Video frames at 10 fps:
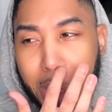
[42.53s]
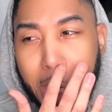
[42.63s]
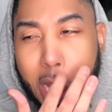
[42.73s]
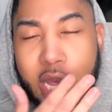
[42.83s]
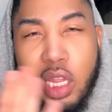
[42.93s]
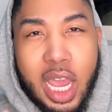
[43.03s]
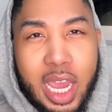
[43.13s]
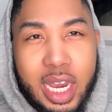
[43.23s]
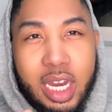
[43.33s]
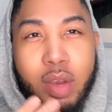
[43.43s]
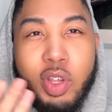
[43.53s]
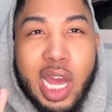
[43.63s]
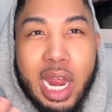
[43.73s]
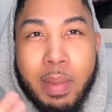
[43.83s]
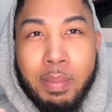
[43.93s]
it's Andy, which
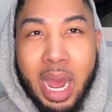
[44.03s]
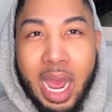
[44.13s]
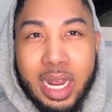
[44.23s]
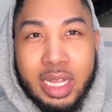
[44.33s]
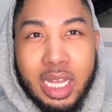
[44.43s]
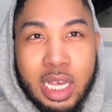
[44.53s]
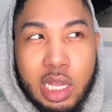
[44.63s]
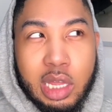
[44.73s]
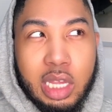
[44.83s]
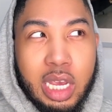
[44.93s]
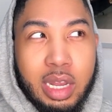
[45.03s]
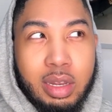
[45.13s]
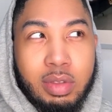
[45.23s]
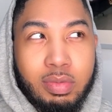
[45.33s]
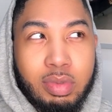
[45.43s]
I didn't mind this
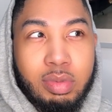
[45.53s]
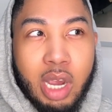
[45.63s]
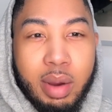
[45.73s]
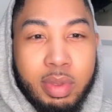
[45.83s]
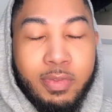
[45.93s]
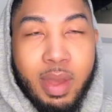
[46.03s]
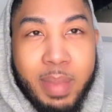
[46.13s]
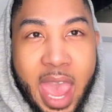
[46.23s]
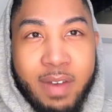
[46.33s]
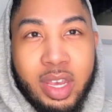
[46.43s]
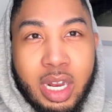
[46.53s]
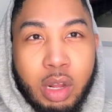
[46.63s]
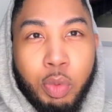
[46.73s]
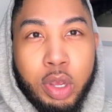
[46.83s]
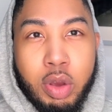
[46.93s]
in terms of them having it in
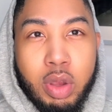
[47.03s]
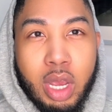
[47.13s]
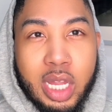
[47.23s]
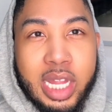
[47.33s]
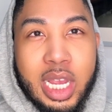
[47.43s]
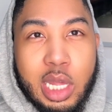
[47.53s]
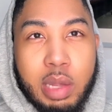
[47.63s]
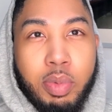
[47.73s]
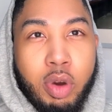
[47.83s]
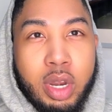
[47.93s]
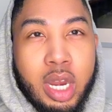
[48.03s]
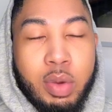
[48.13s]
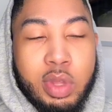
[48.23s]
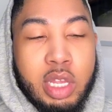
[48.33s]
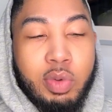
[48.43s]
the reunion, because I think it's important and it
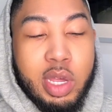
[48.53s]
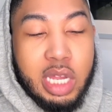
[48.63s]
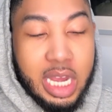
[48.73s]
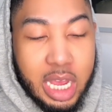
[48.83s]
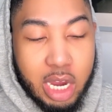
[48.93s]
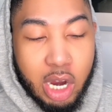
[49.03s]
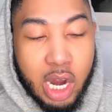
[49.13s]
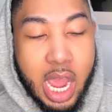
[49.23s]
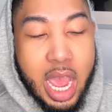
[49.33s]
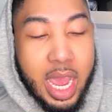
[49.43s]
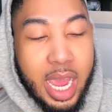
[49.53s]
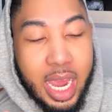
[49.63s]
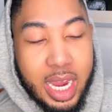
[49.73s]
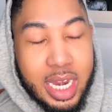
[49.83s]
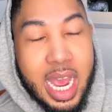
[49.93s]
was interesting to hear
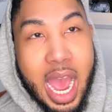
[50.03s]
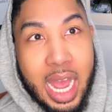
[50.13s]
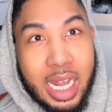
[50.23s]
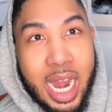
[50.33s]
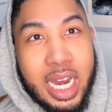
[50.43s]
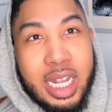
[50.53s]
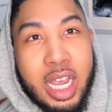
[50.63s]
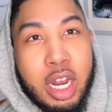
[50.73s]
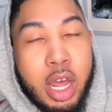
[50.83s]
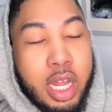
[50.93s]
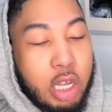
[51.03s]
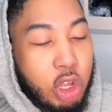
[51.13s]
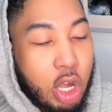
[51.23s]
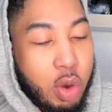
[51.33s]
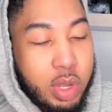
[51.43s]
Andy highlighting that, that the
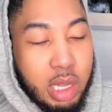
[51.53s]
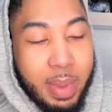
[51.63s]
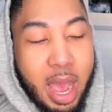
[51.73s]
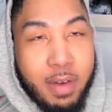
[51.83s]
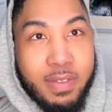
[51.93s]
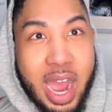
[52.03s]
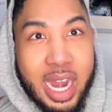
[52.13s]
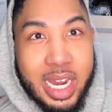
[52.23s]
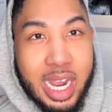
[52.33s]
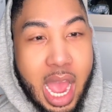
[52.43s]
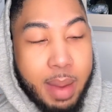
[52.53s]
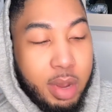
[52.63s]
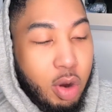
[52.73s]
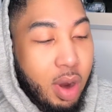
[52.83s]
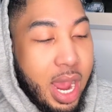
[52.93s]
show is about finding
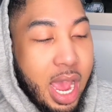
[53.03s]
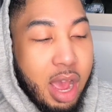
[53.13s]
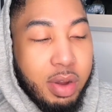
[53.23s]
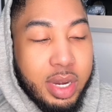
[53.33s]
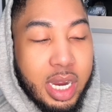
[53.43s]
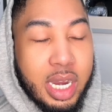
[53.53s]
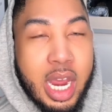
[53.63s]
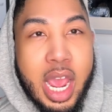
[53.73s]
common ground and